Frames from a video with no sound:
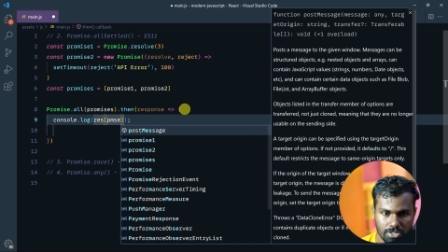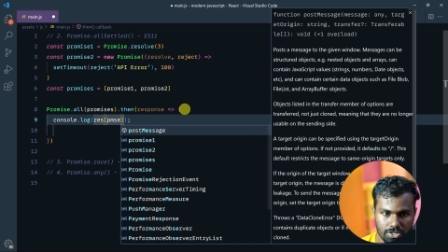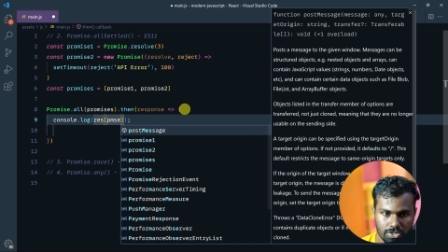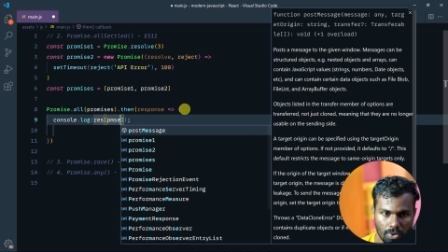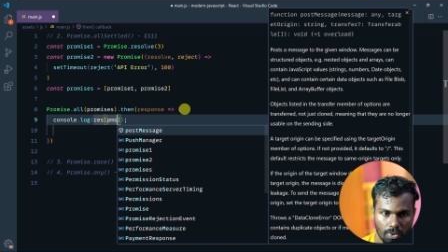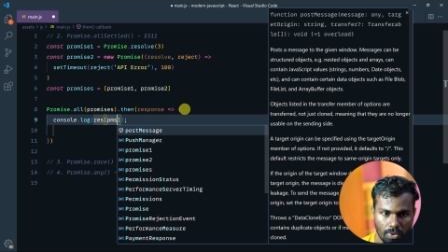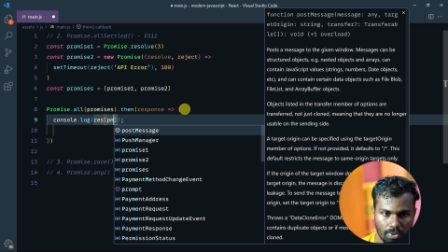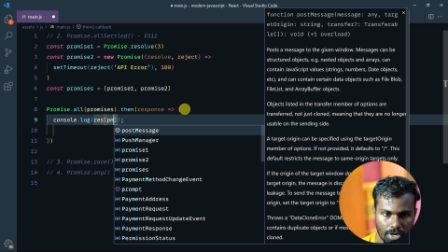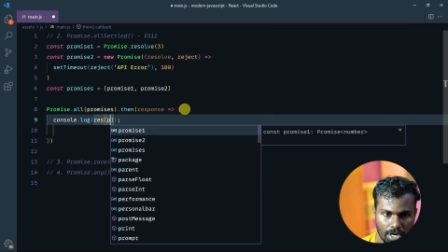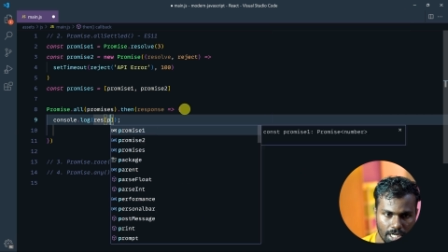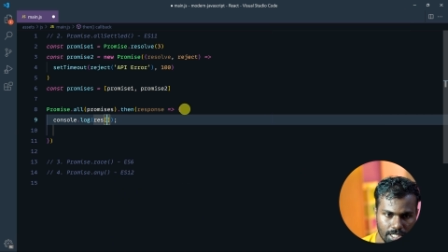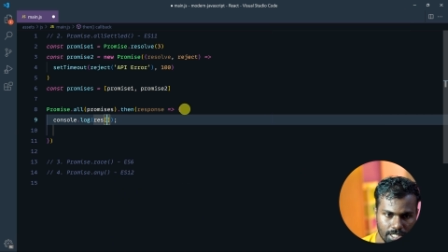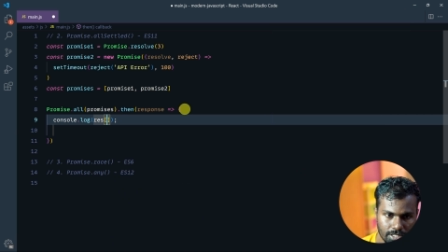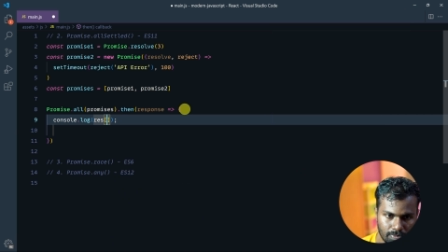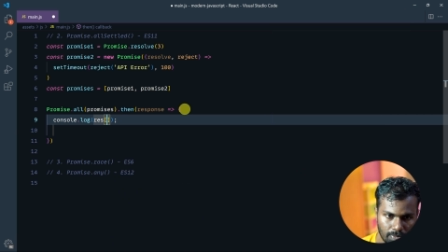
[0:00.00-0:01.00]
So
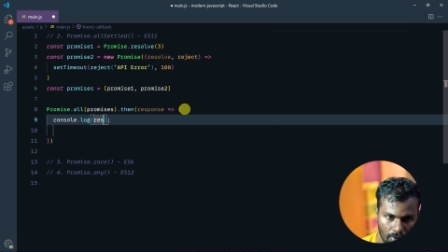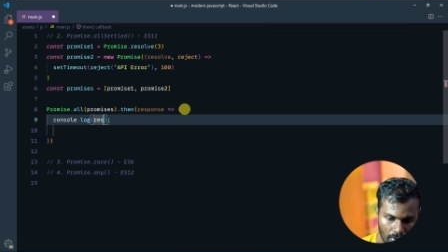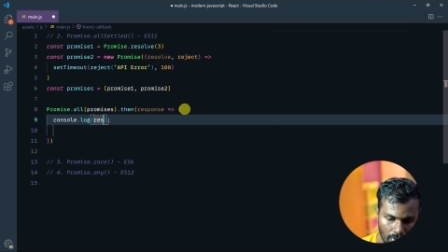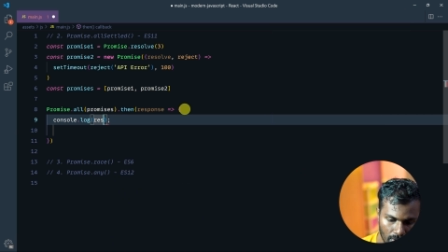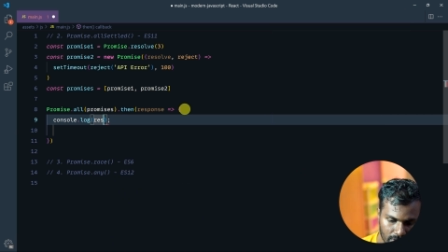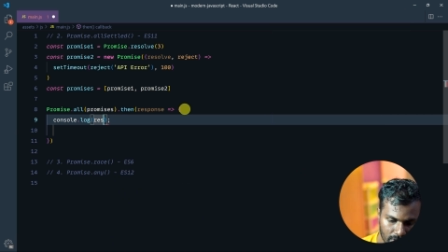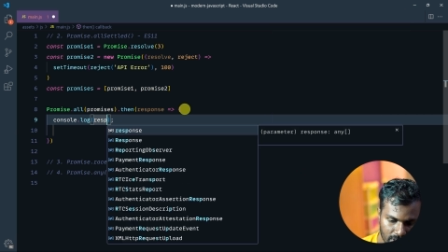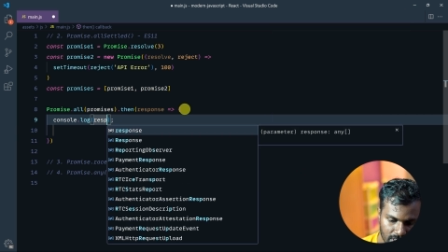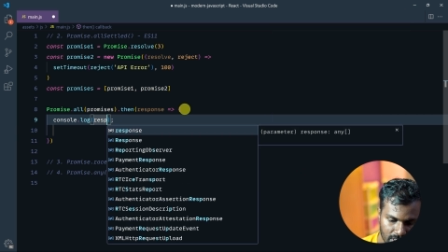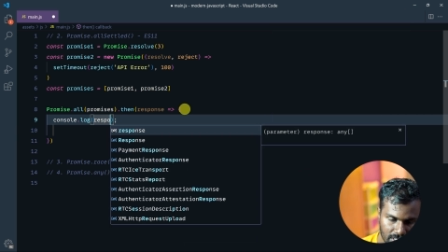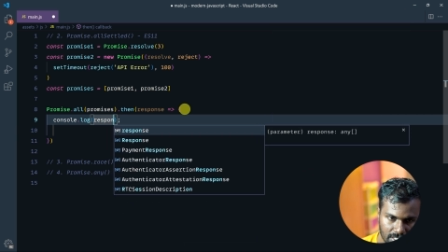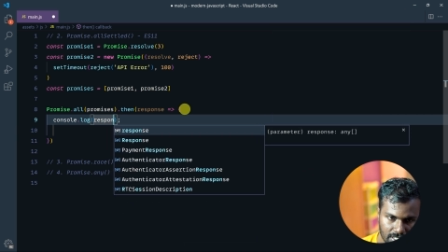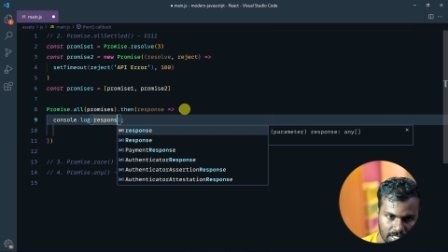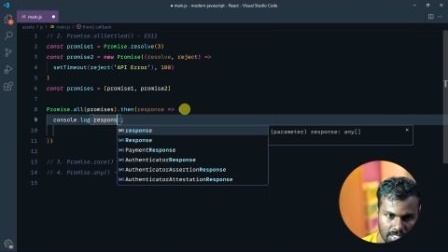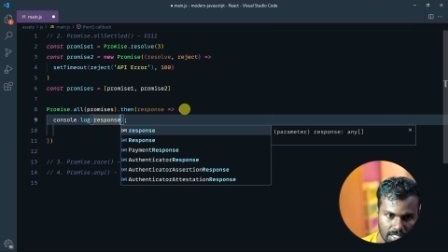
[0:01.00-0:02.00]

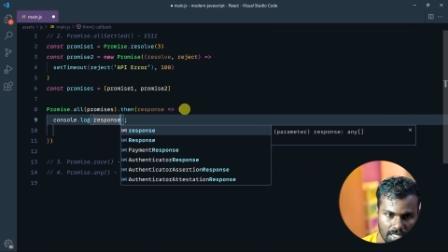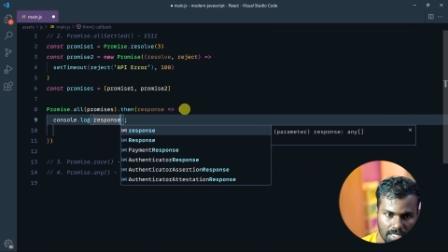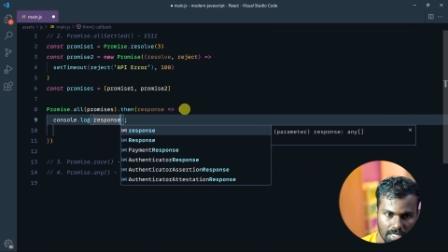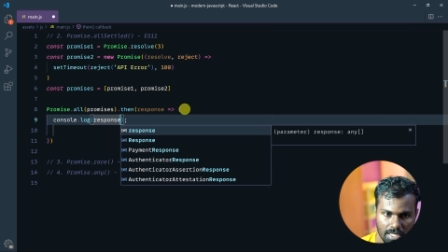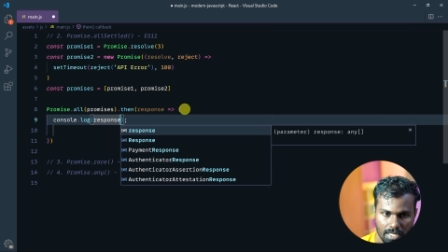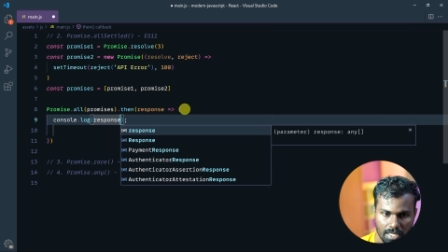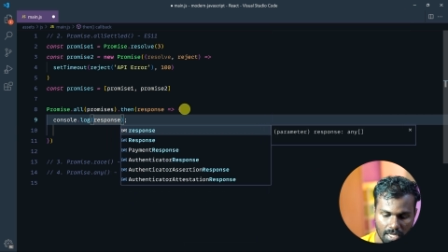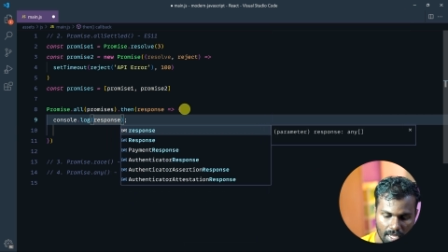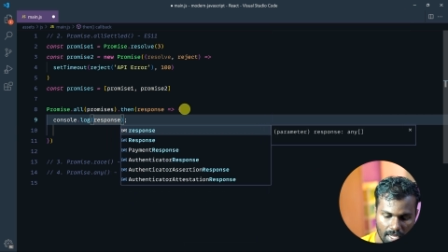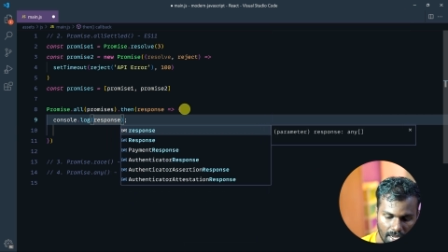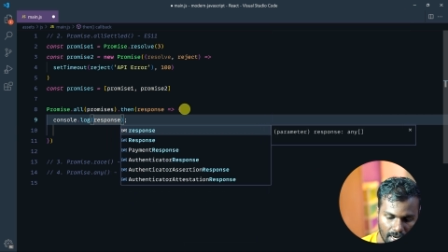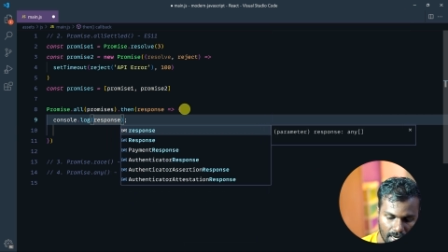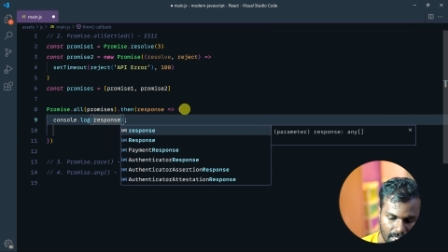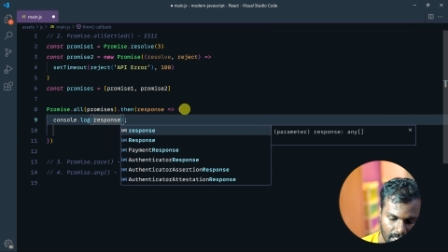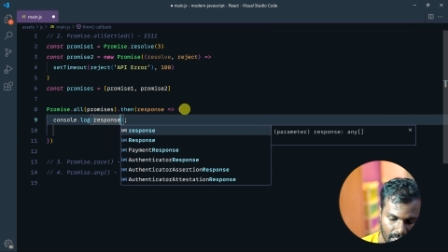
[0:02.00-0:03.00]
response
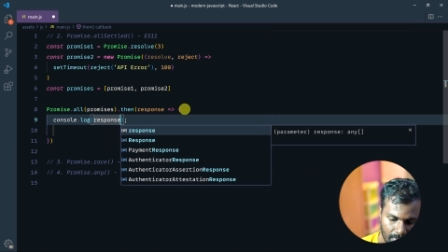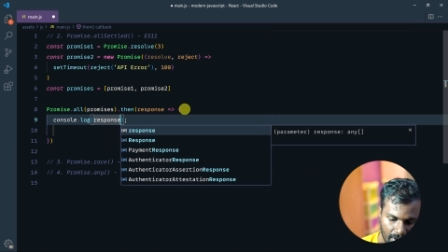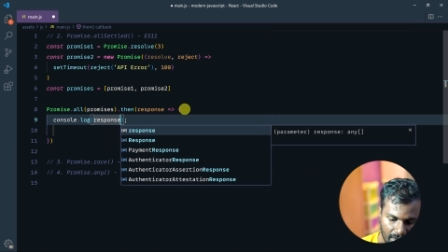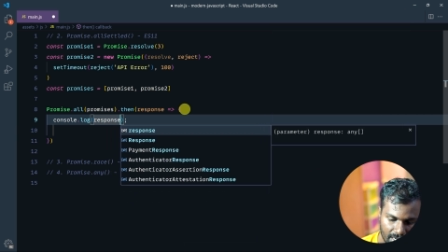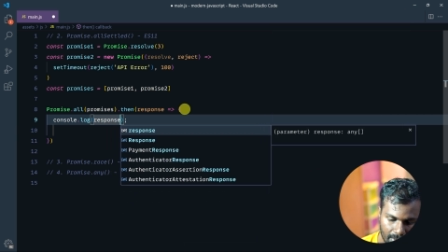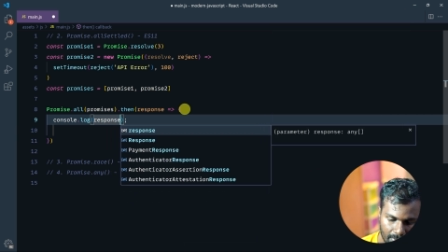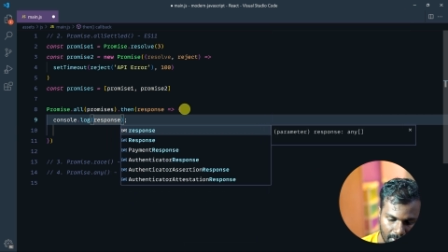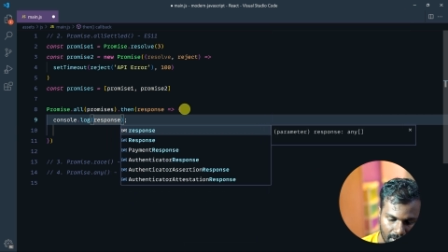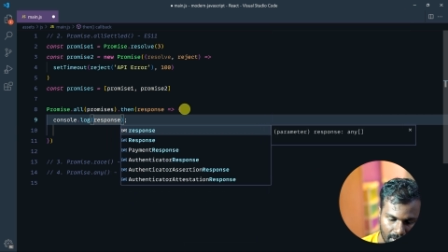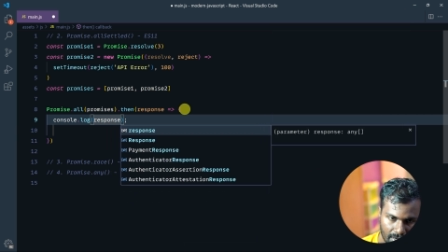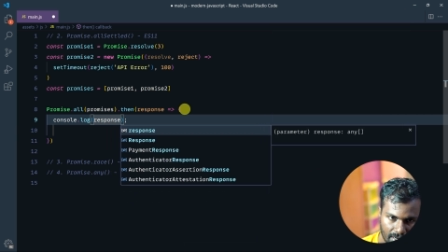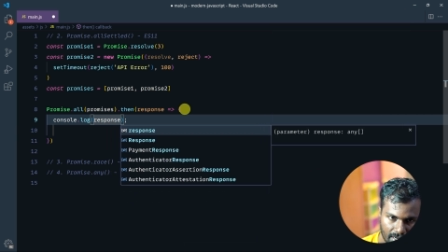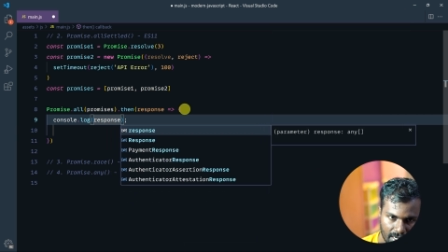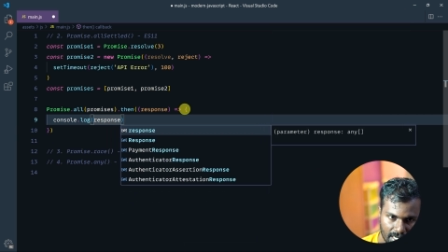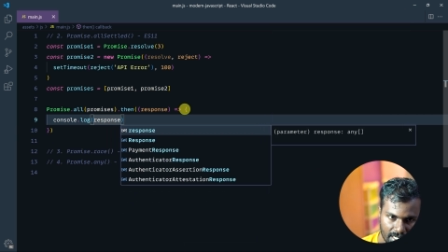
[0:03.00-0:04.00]
and
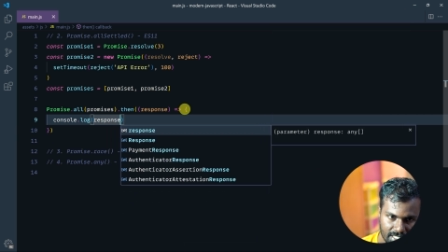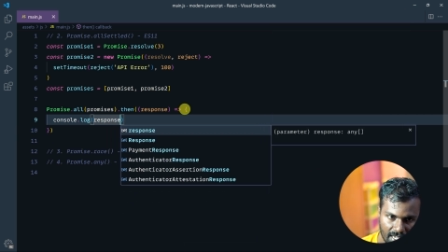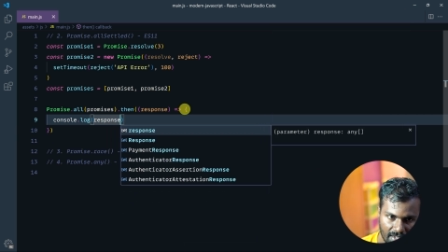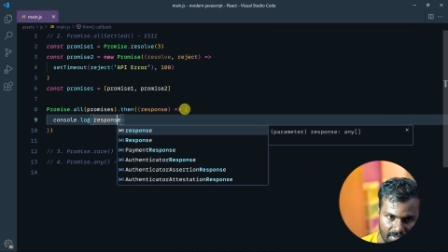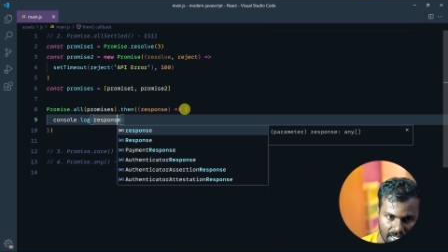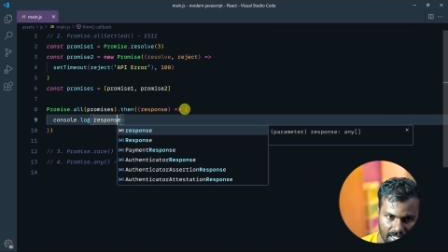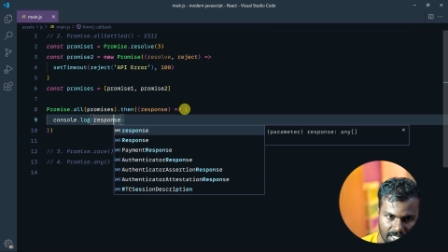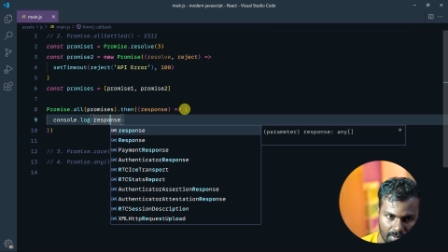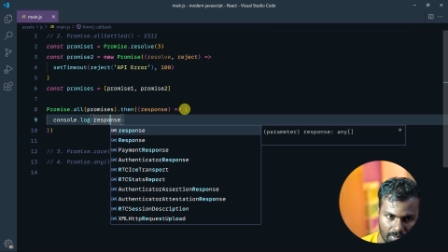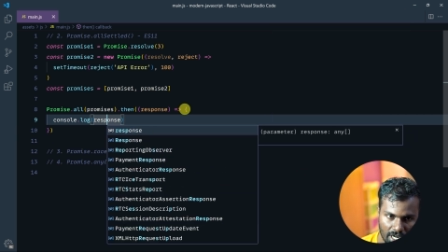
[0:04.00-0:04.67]
let's save this.